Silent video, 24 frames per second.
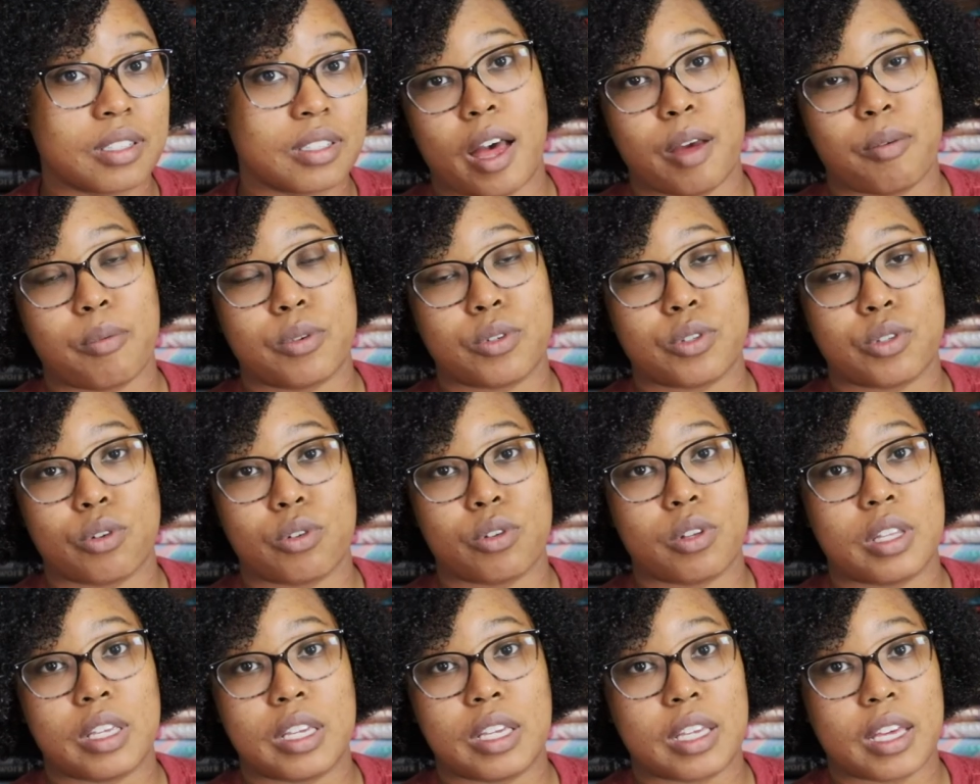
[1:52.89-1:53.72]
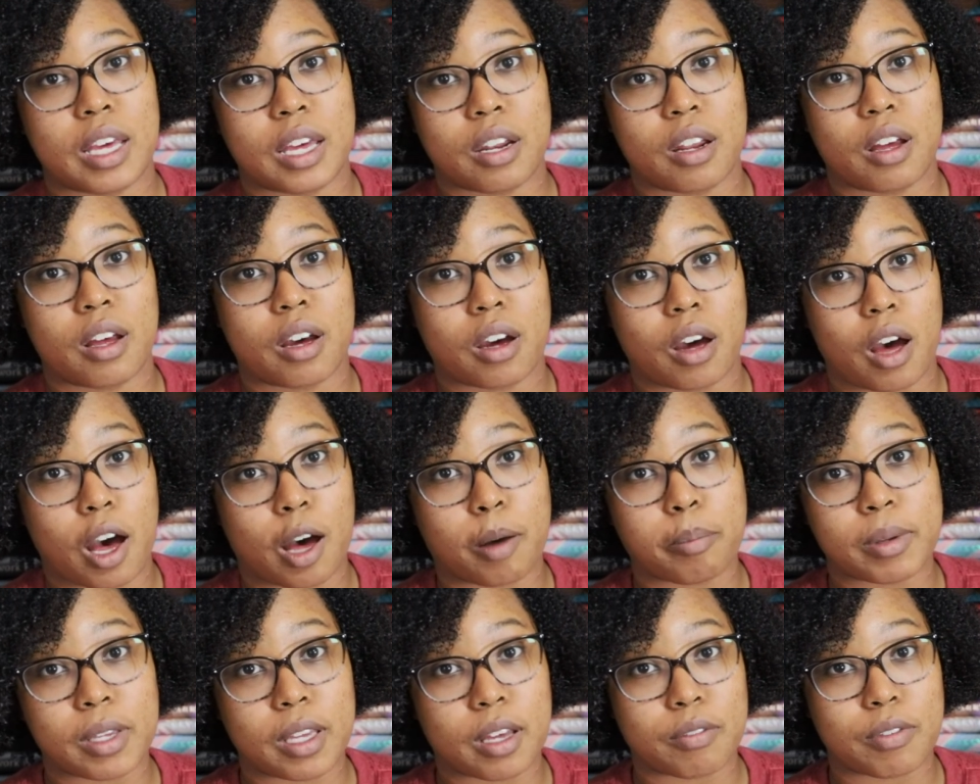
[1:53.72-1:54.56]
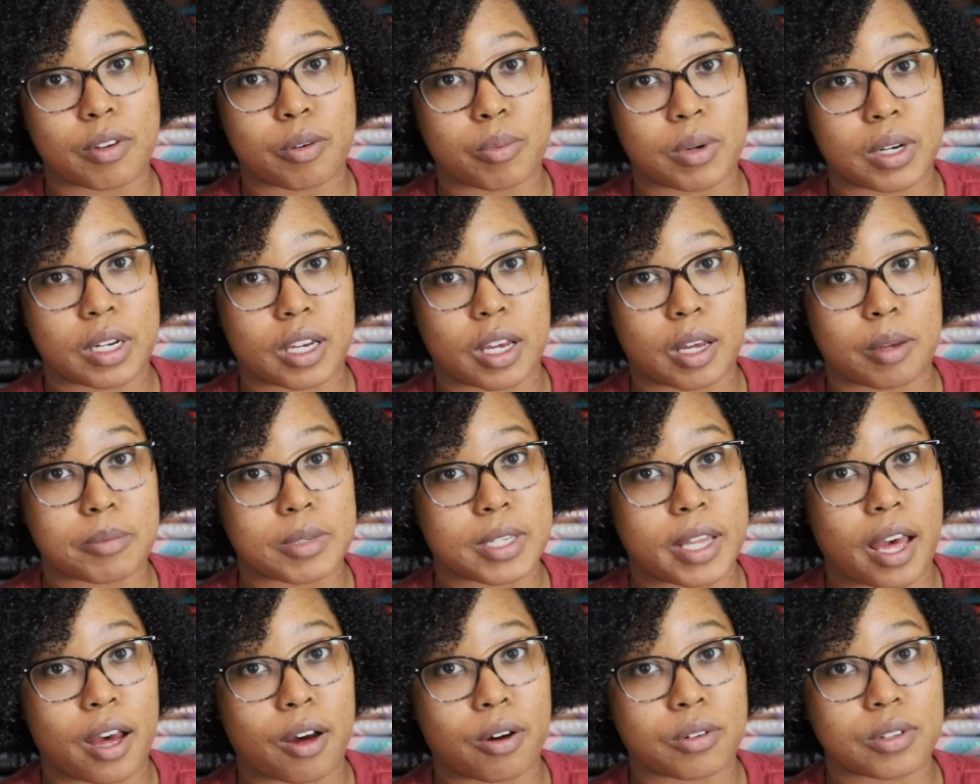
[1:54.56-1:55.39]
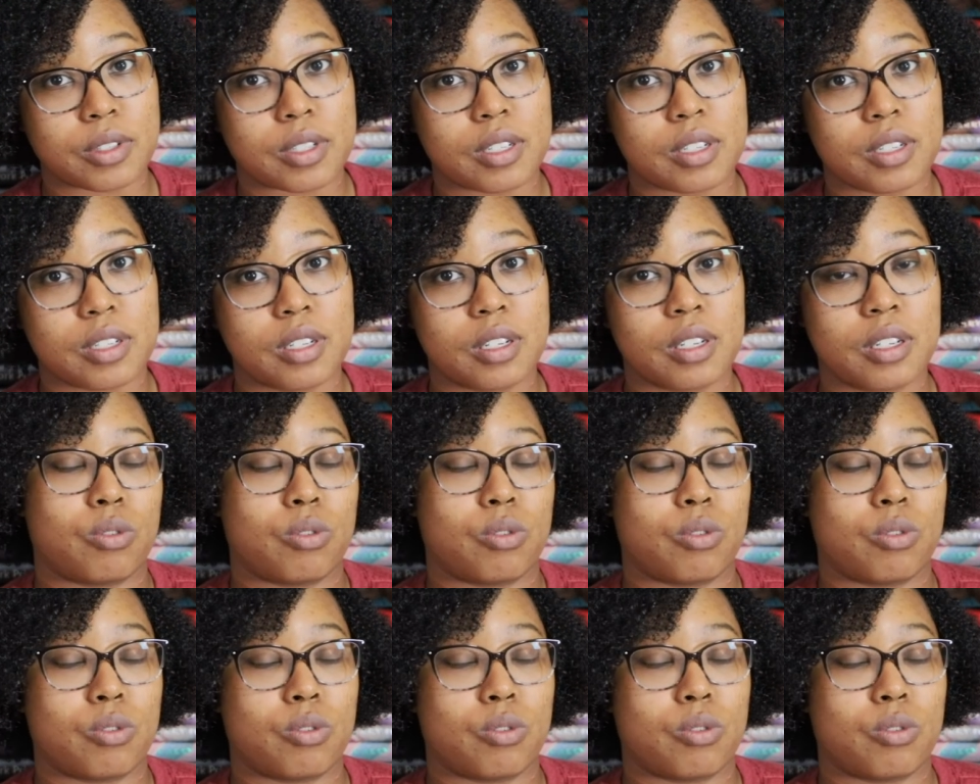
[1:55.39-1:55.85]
I will totally get a copy of it when it comes out.